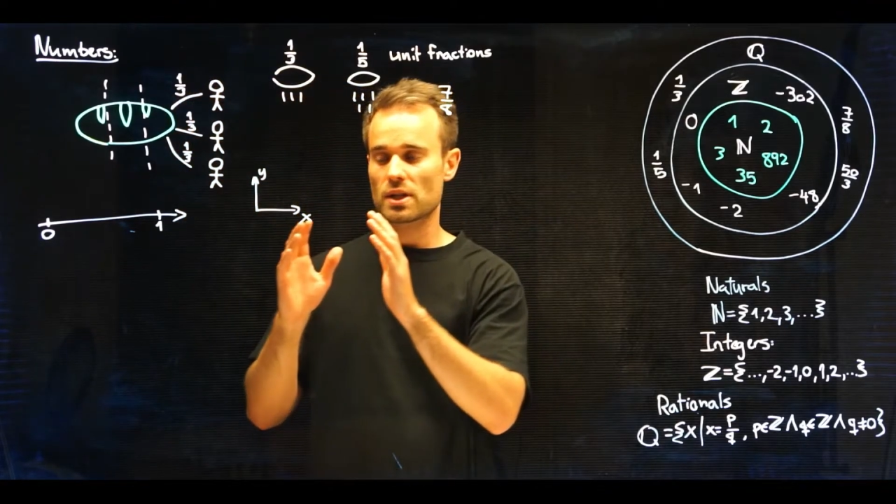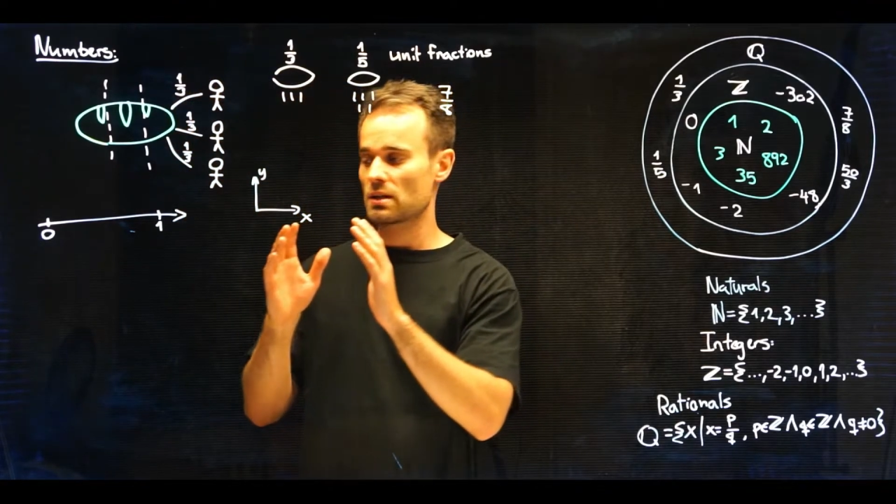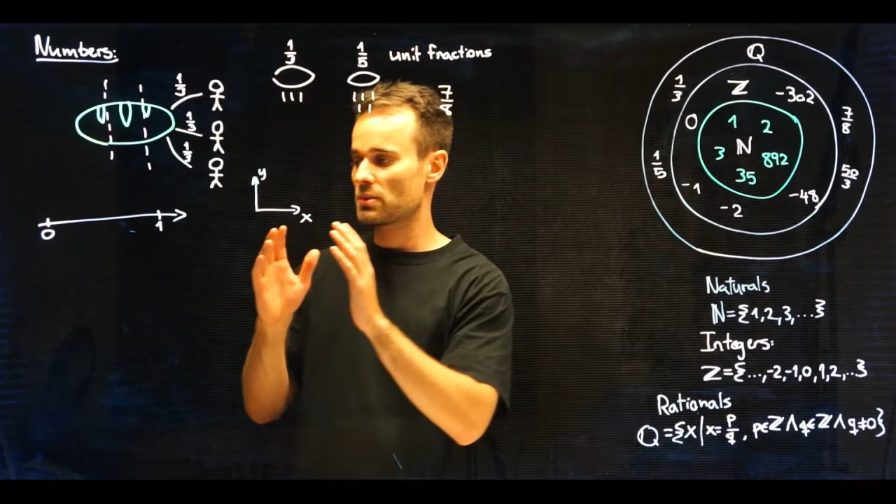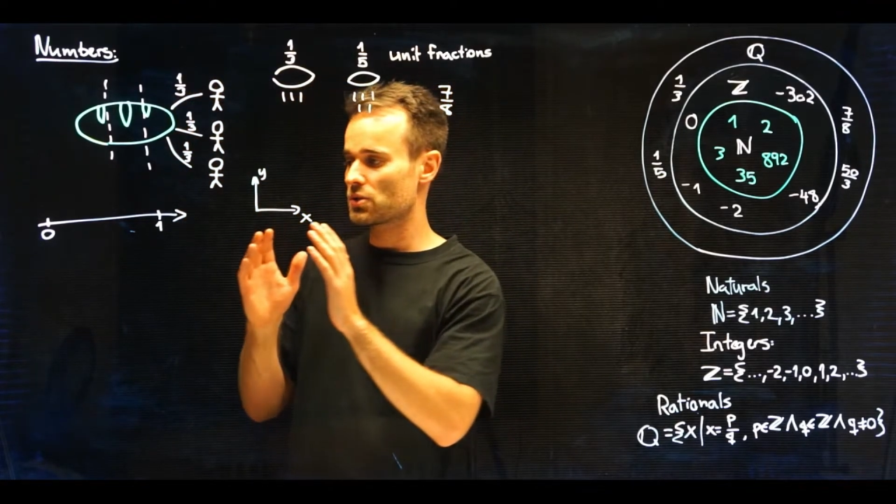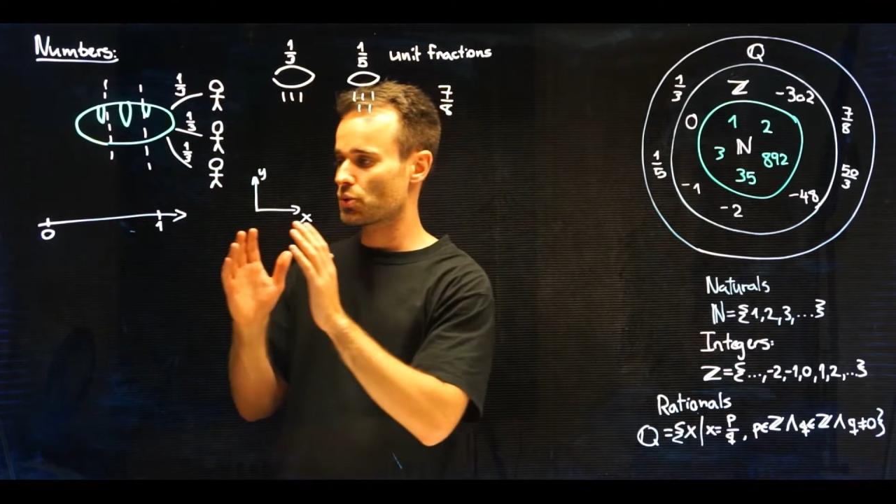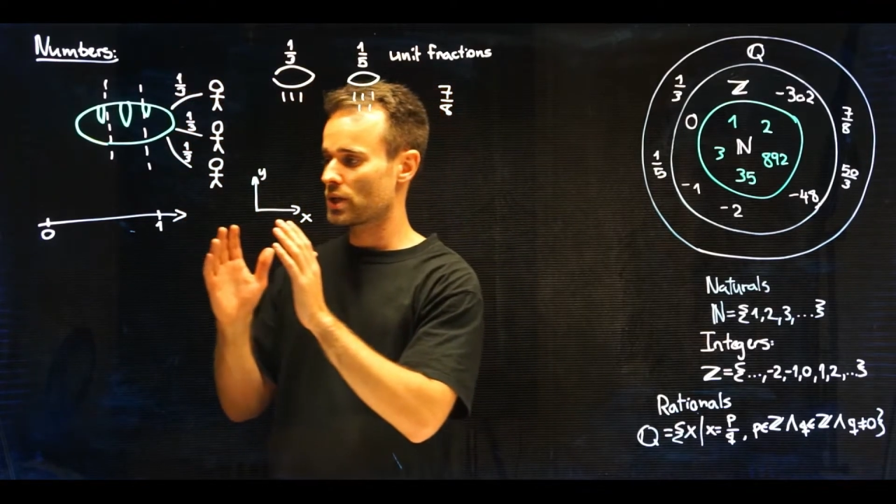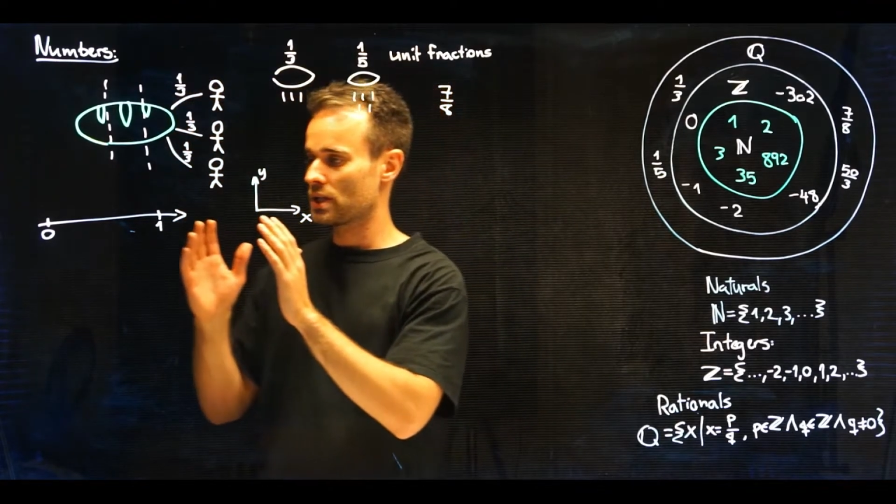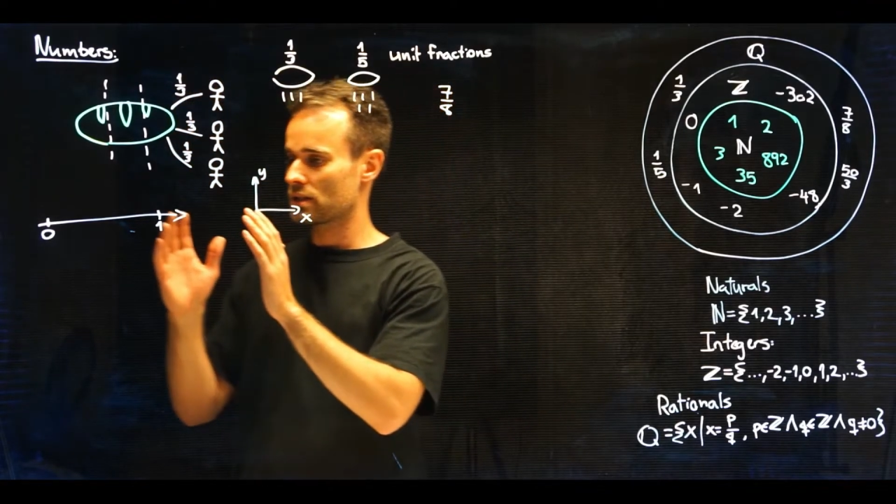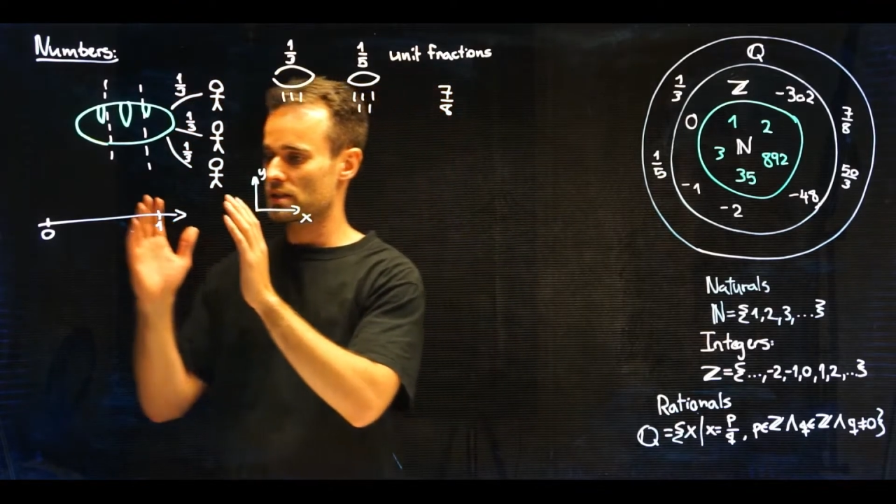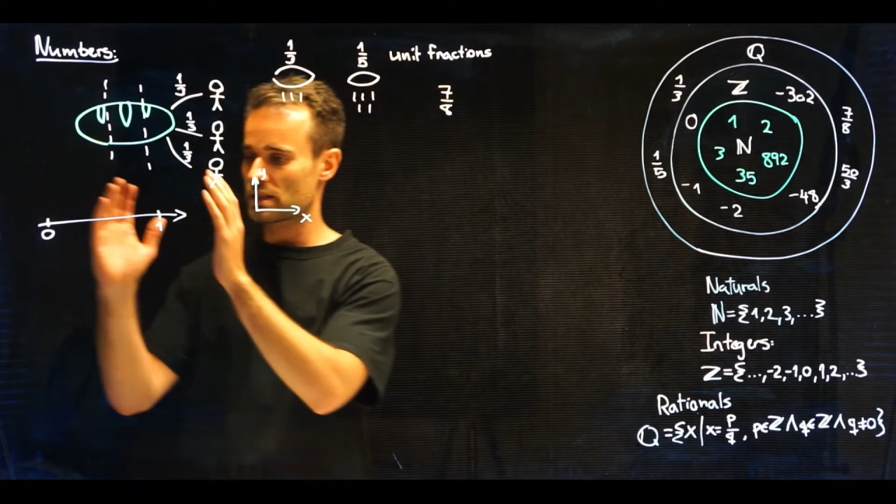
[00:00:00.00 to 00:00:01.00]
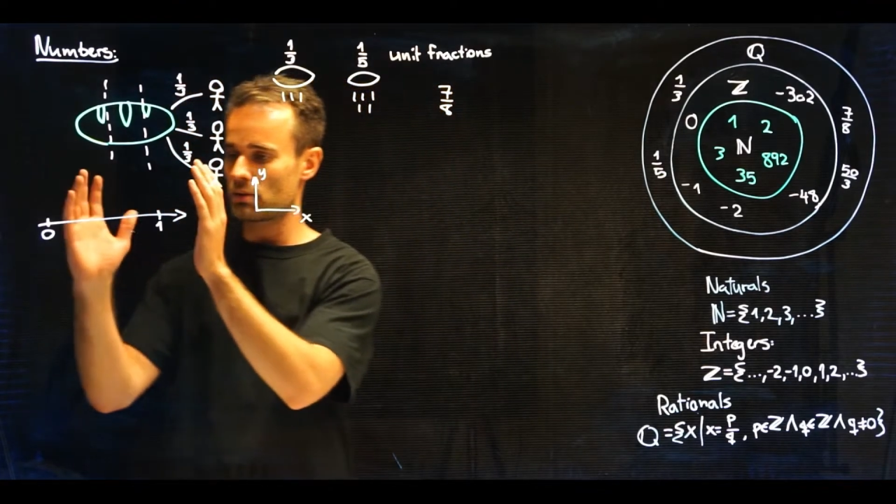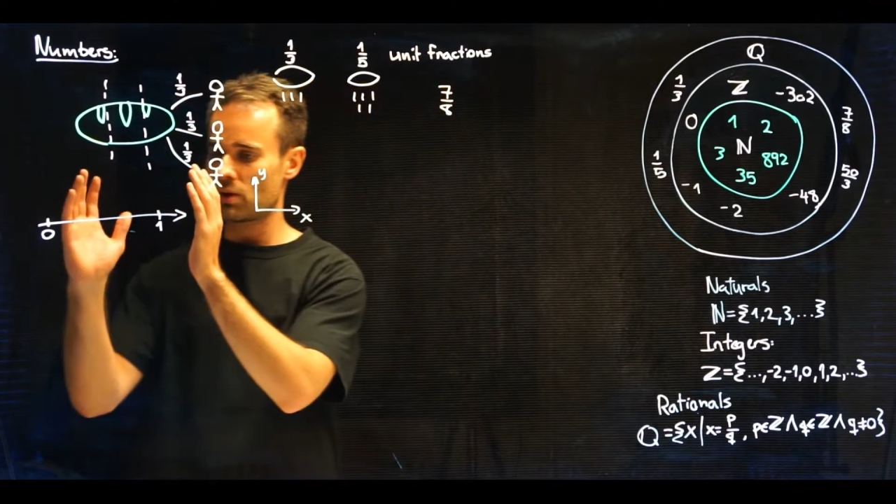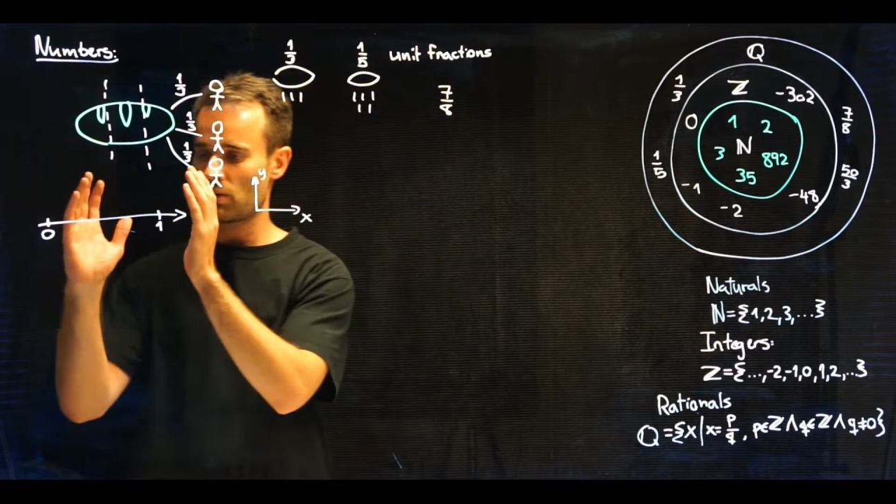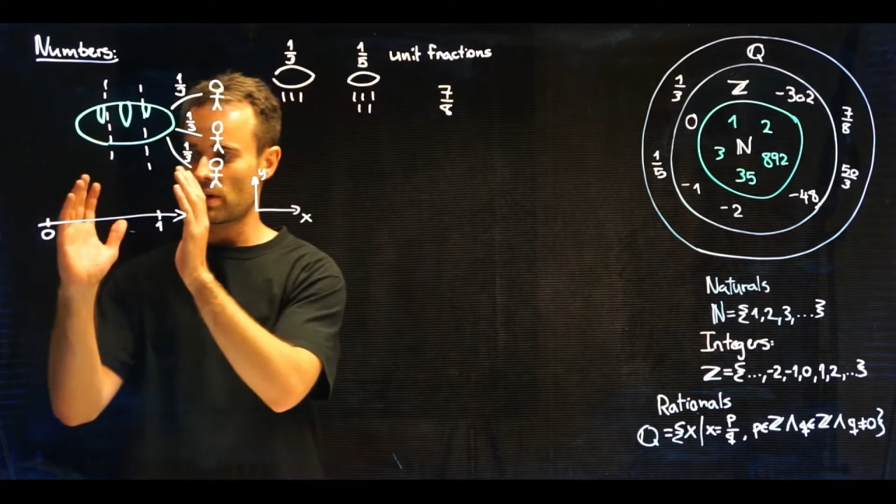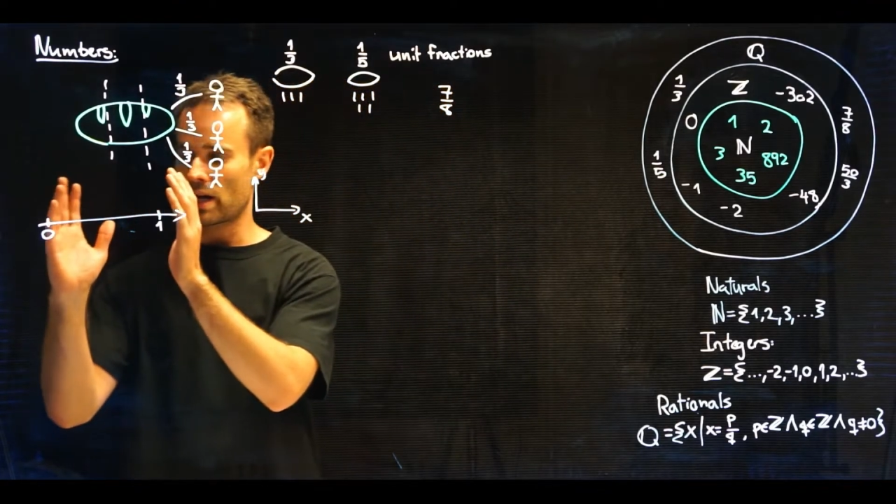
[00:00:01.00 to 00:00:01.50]
in between
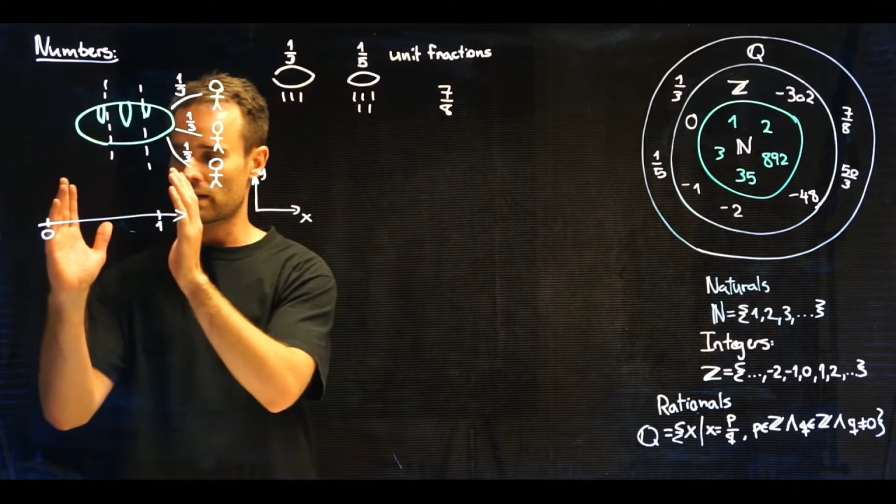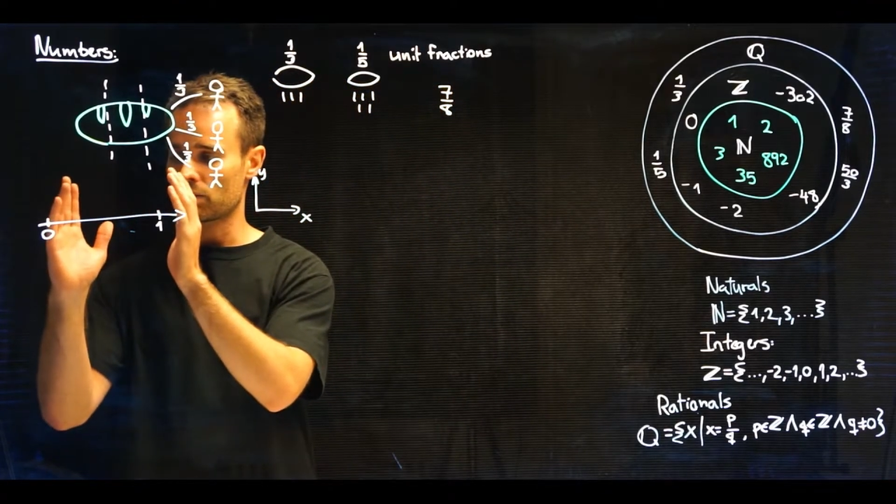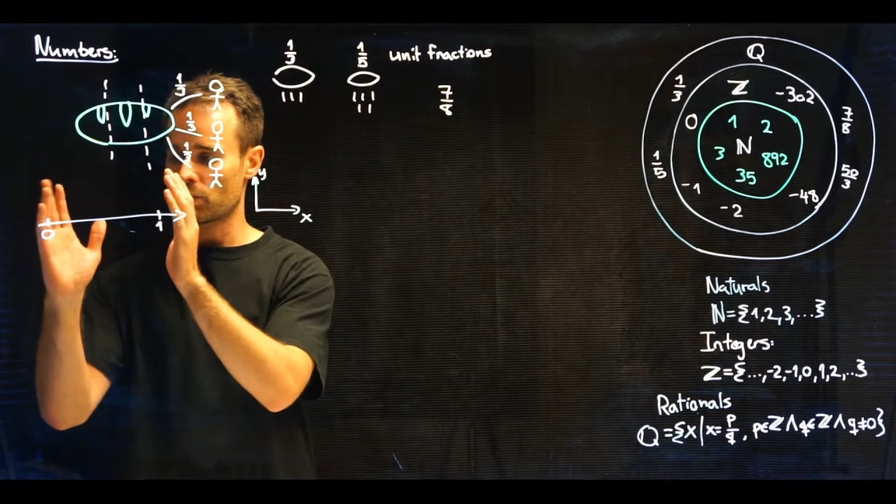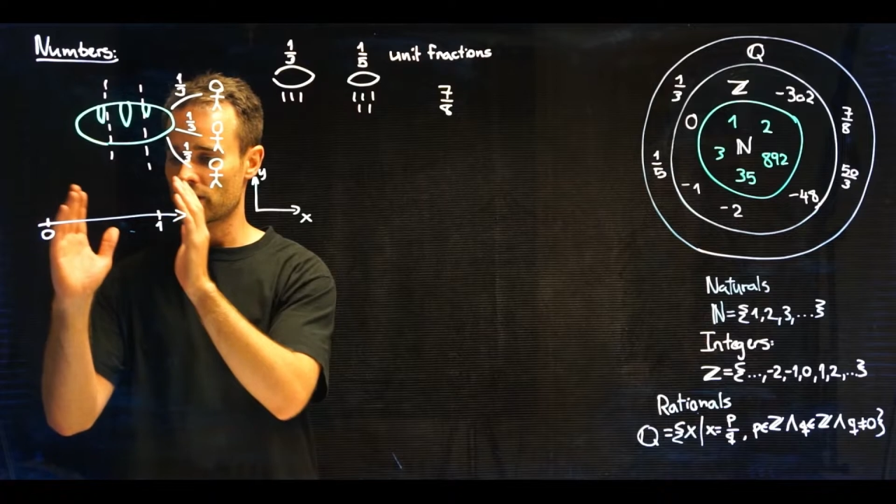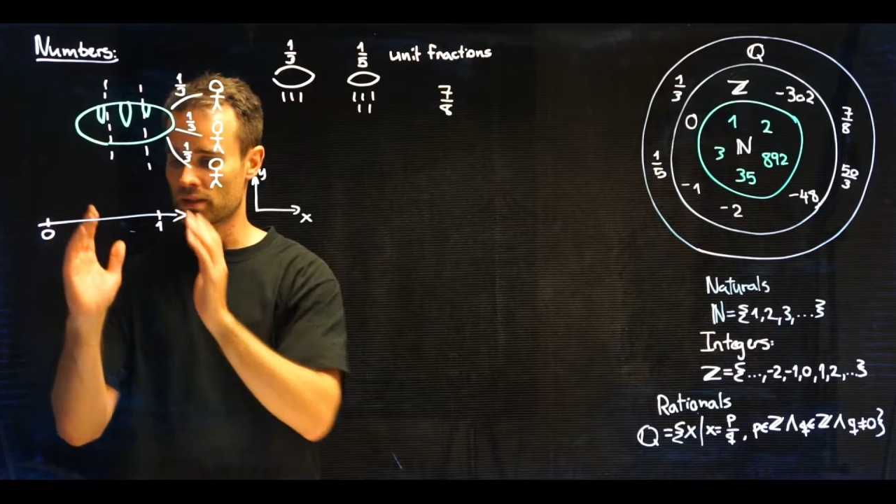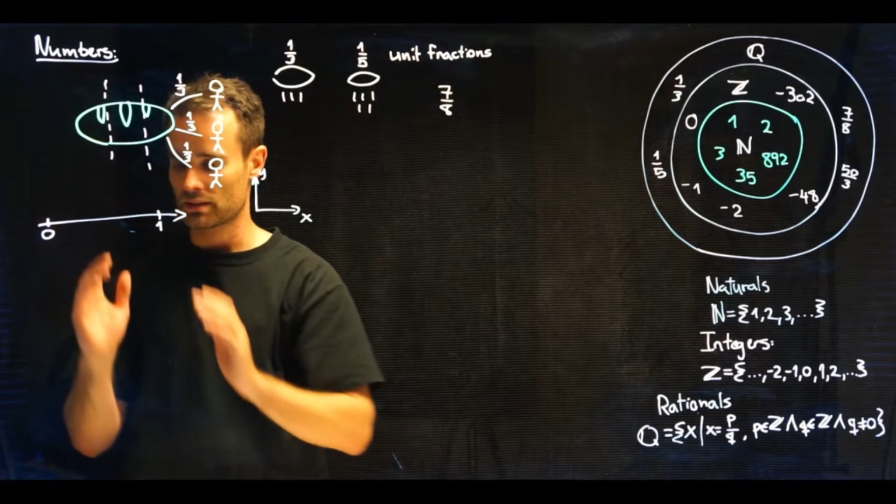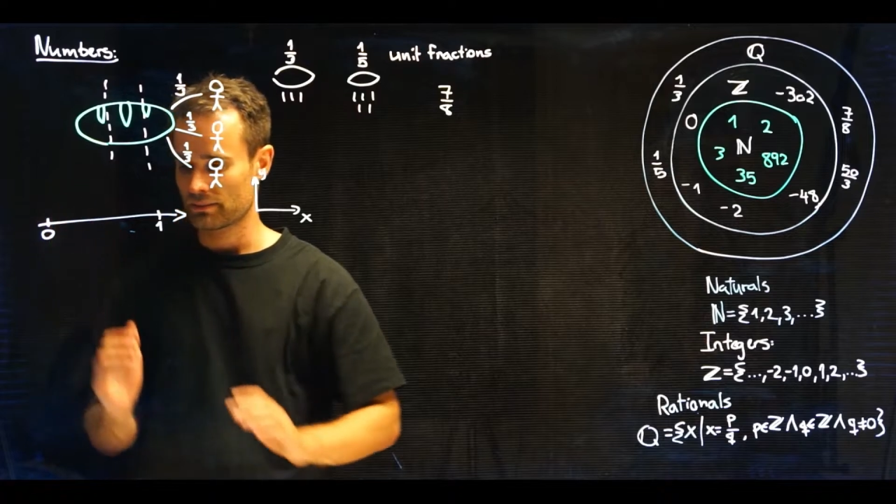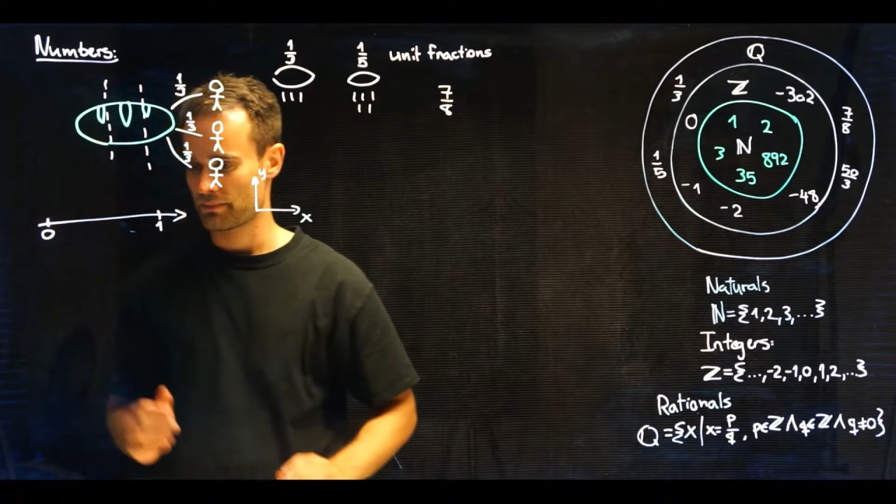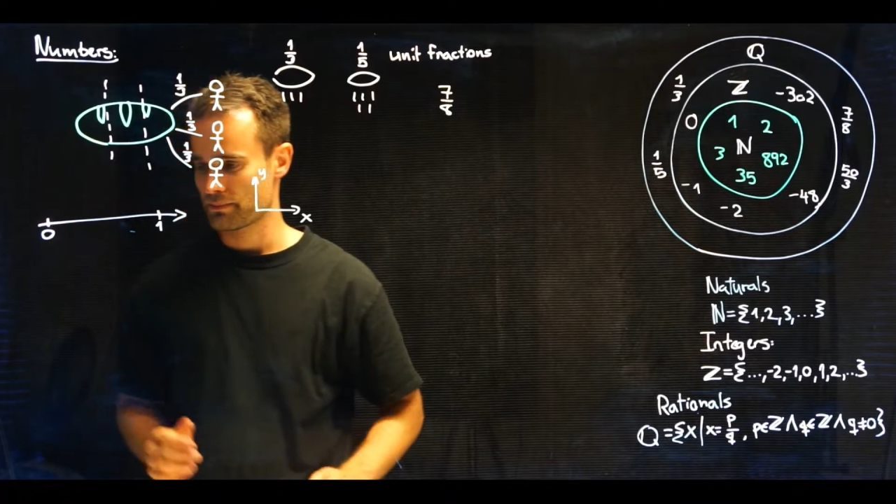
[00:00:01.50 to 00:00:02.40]
0 and 1.